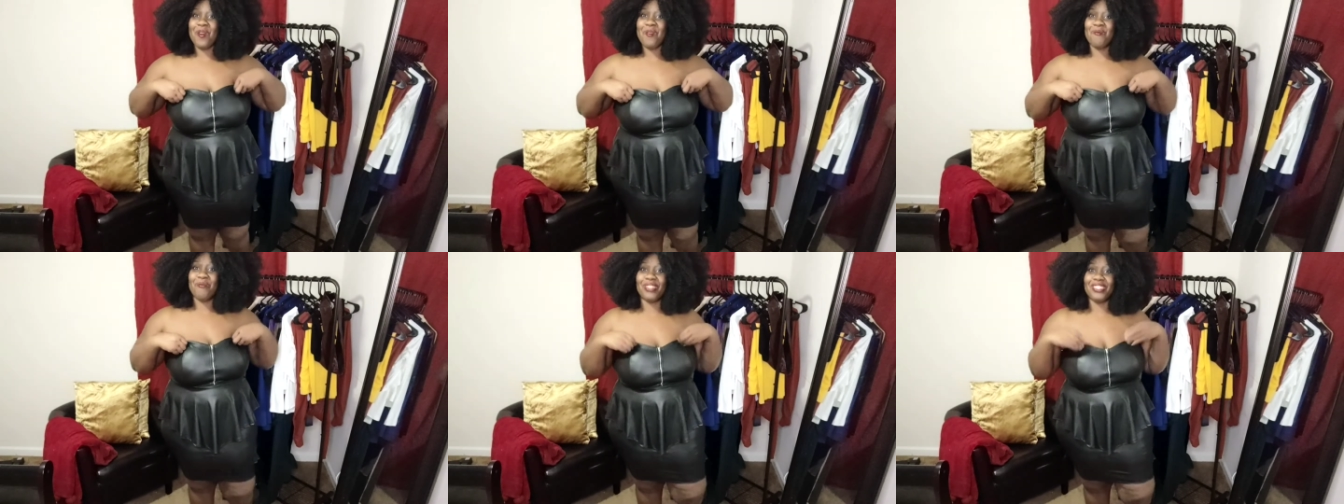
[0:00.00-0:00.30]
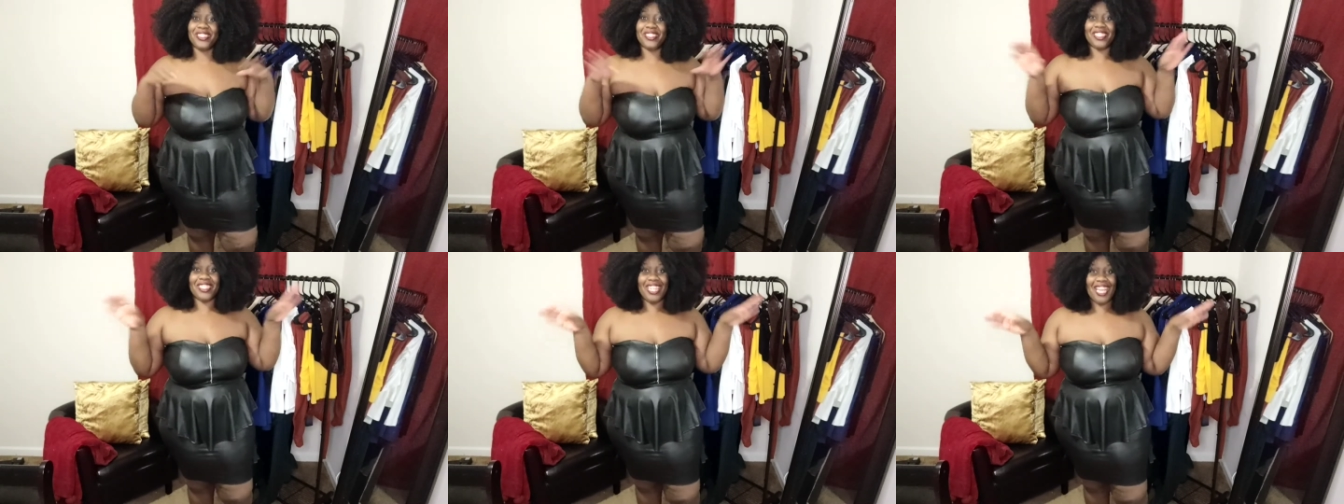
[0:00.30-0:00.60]

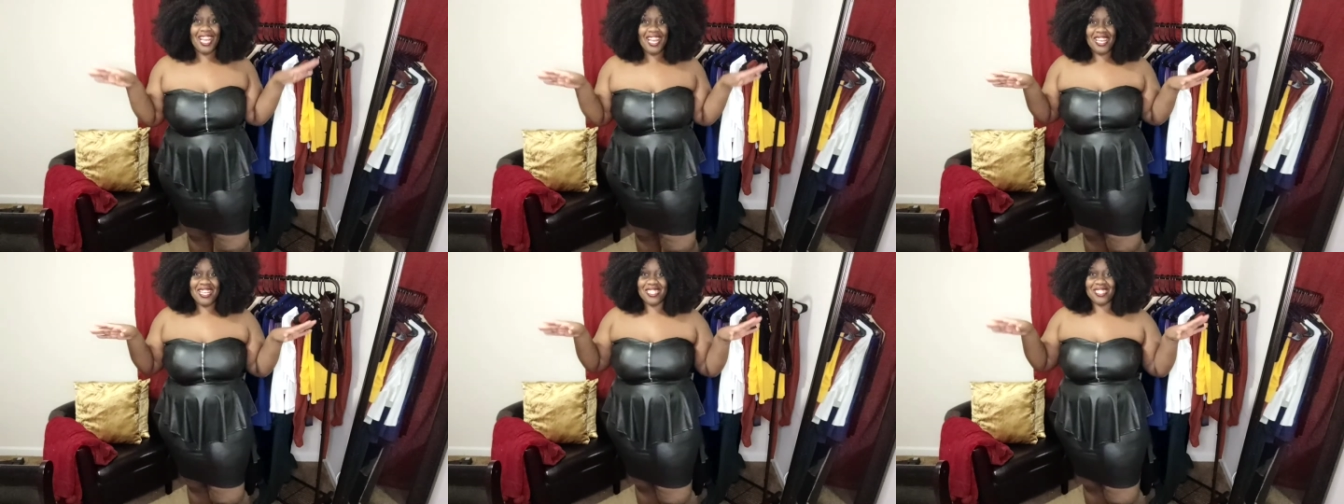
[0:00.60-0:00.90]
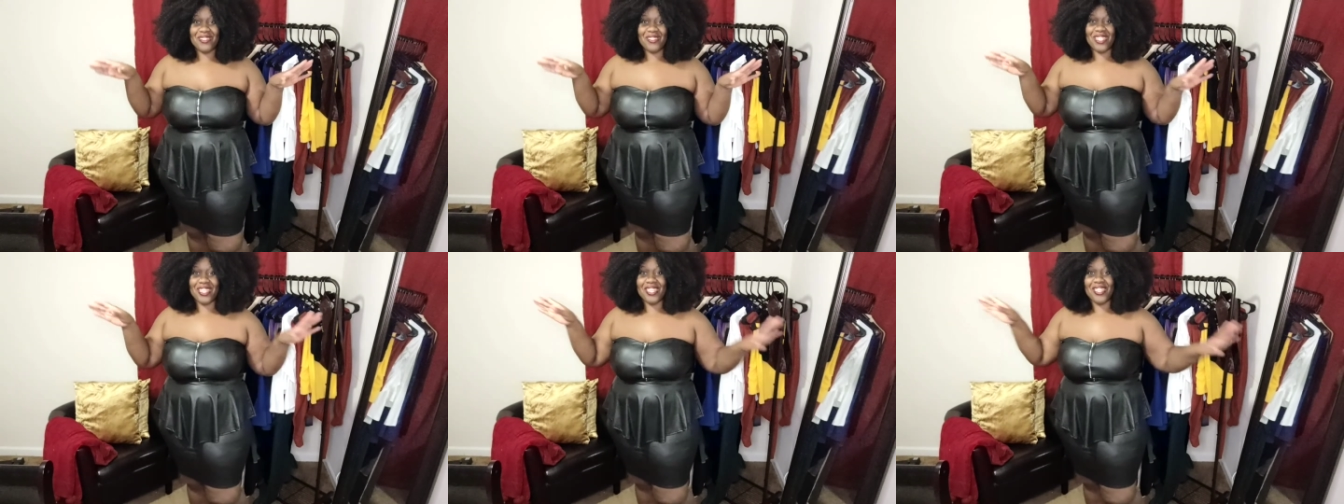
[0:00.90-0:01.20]
But you
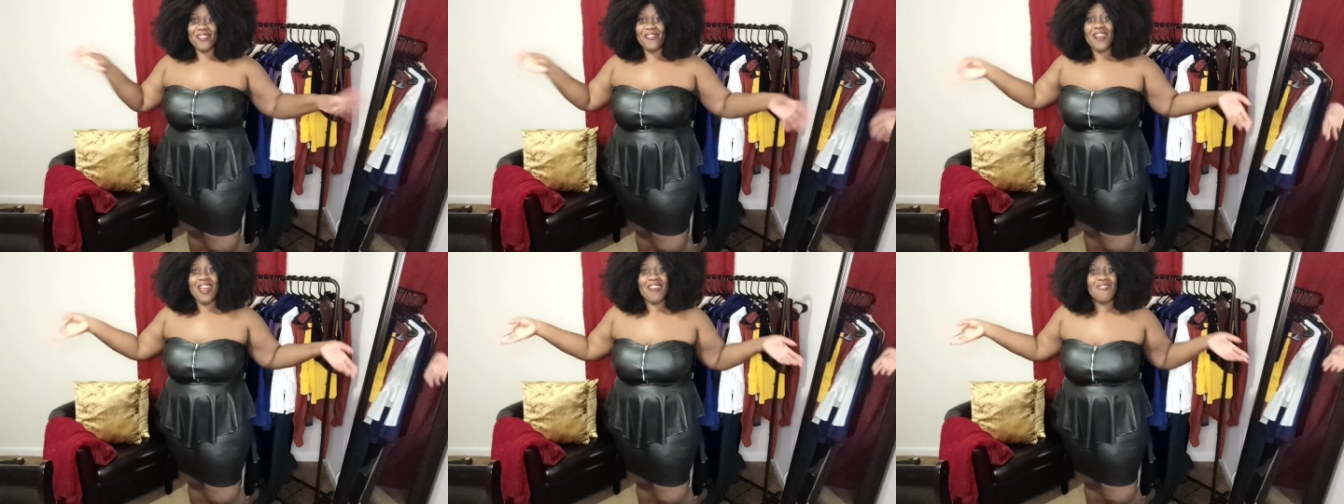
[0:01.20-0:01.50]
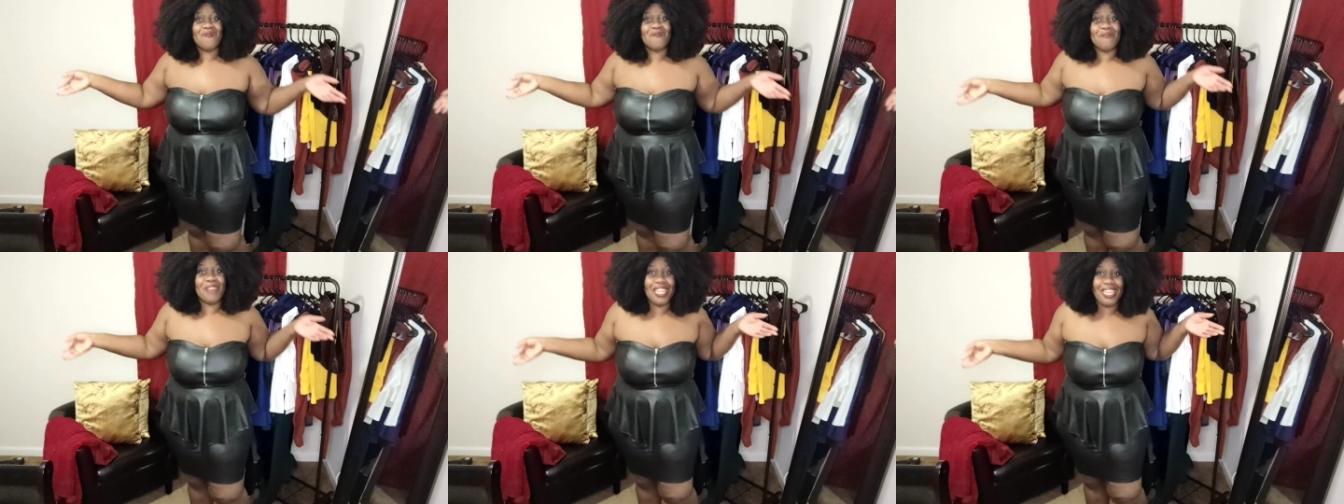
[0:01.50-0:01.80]
guys, you
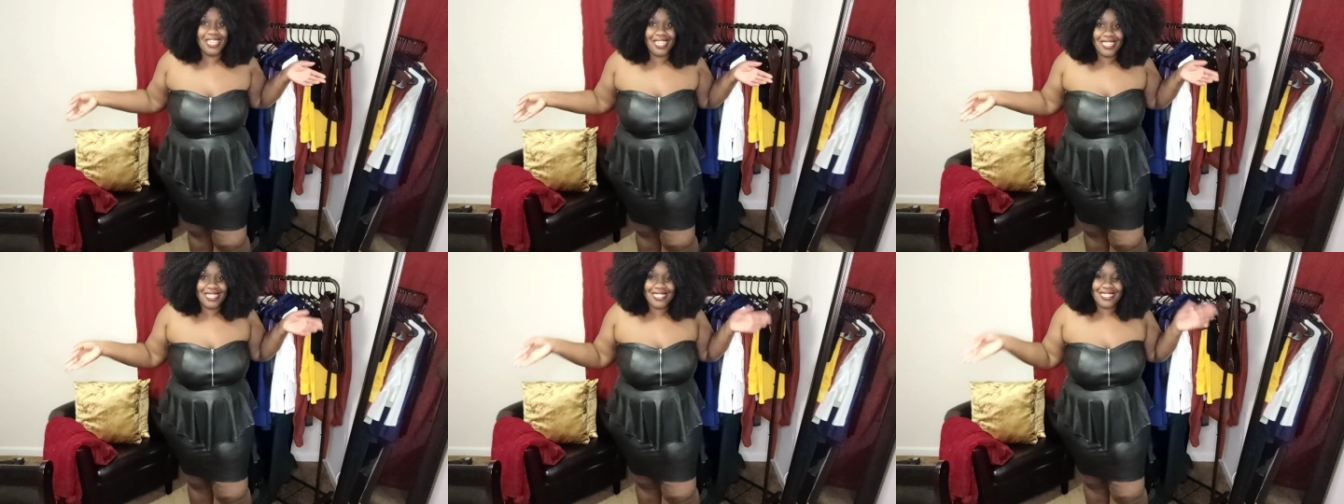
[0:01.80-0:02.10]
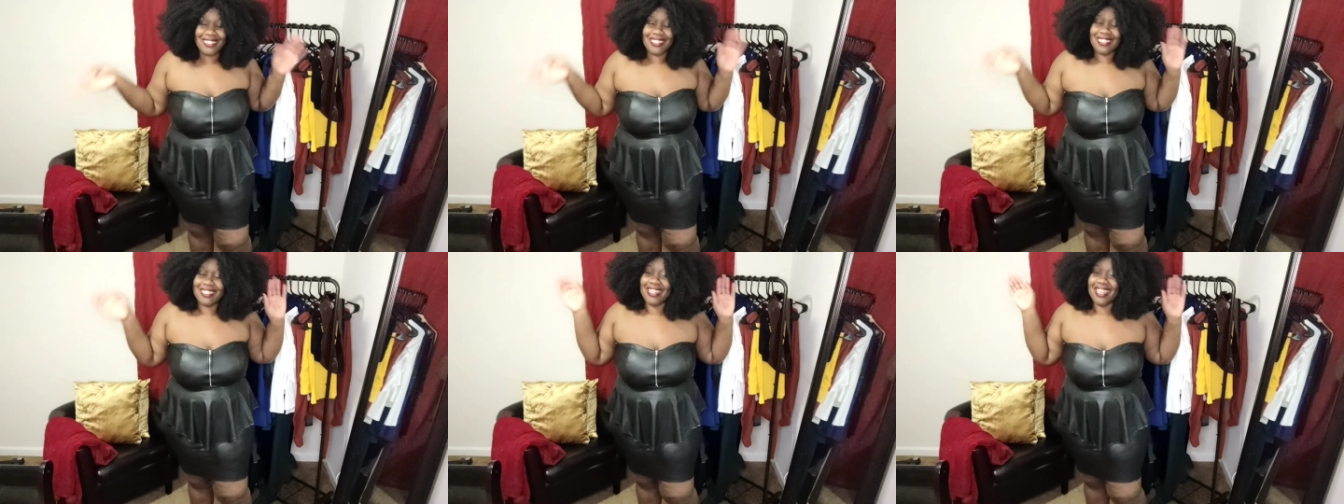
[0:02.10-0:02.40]
have made it
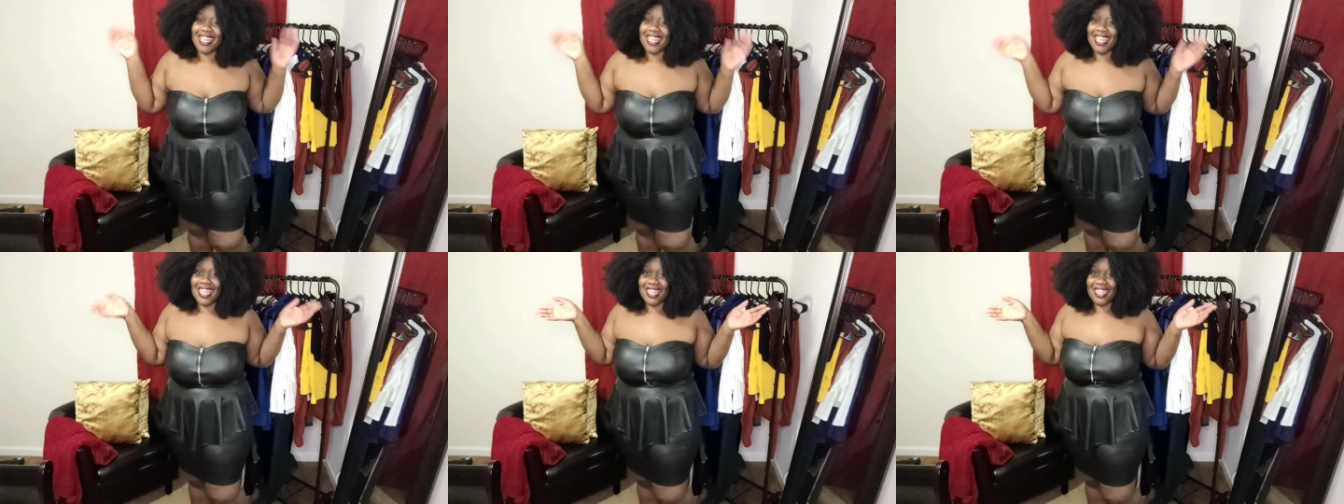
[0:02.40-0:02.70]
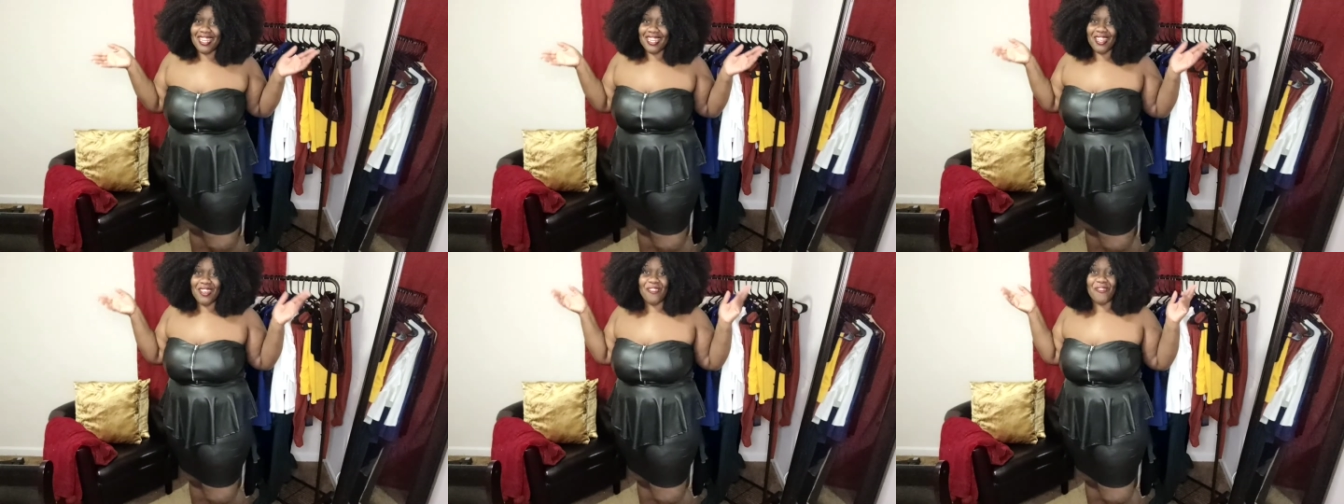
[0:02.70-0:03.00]
to the
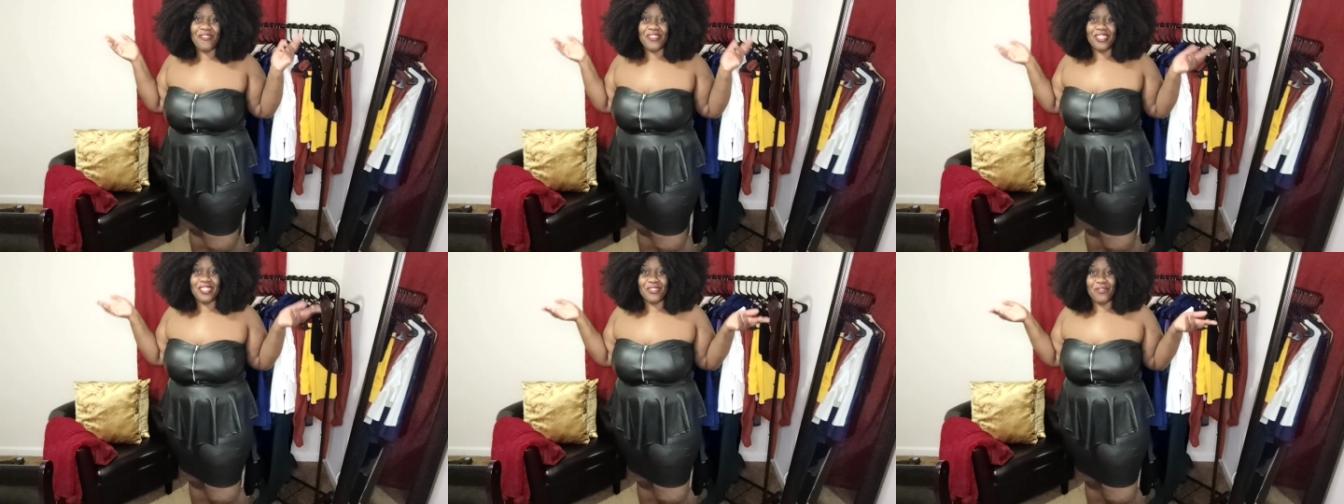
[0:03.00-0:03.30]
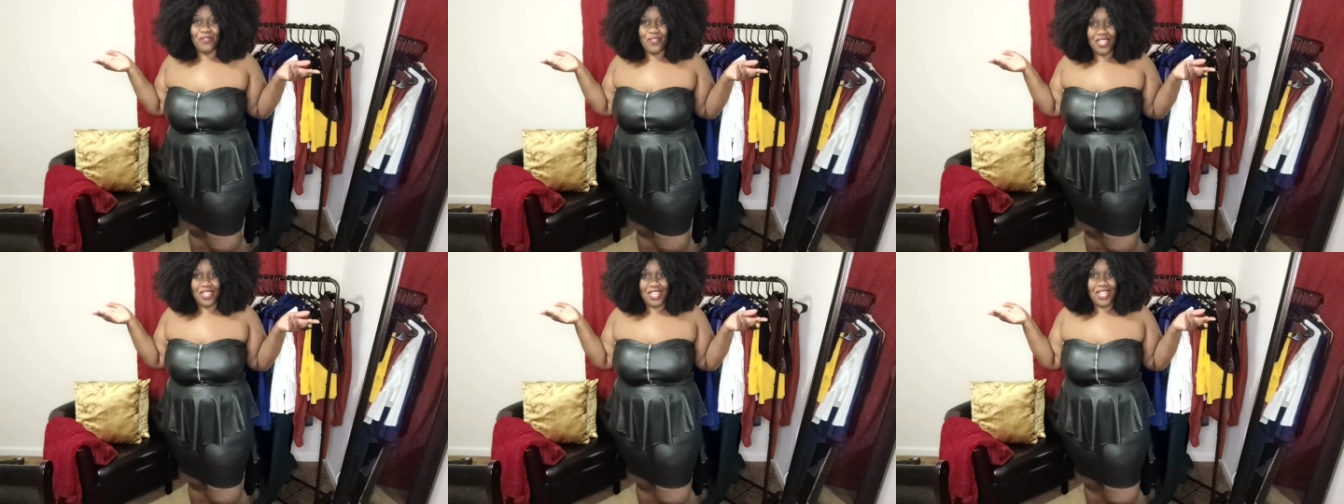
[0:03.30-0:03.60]
end of this
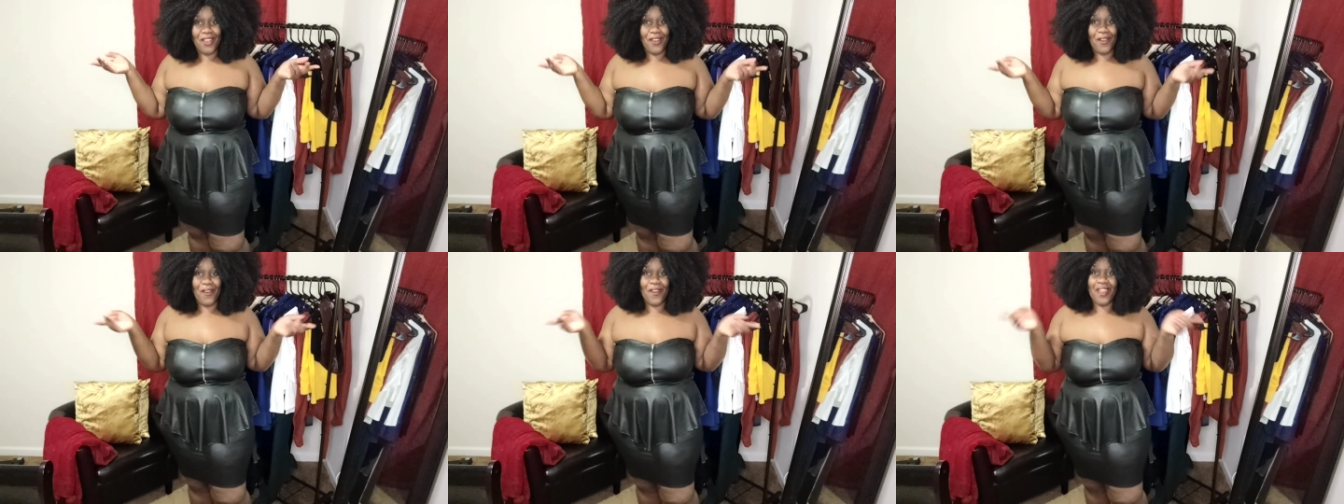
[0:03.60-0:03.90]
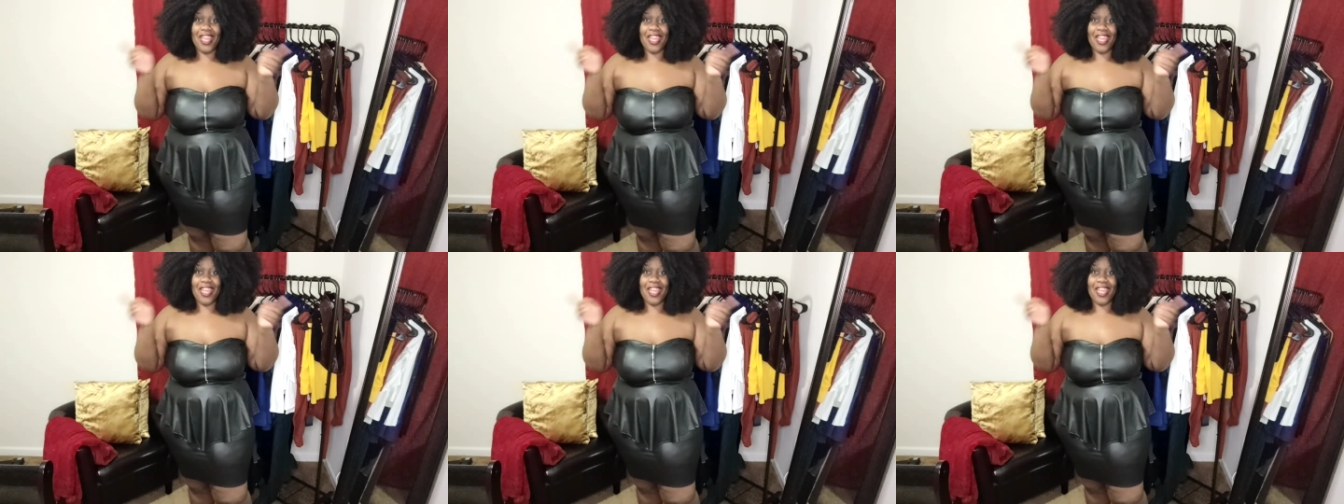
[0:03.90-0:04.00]
video.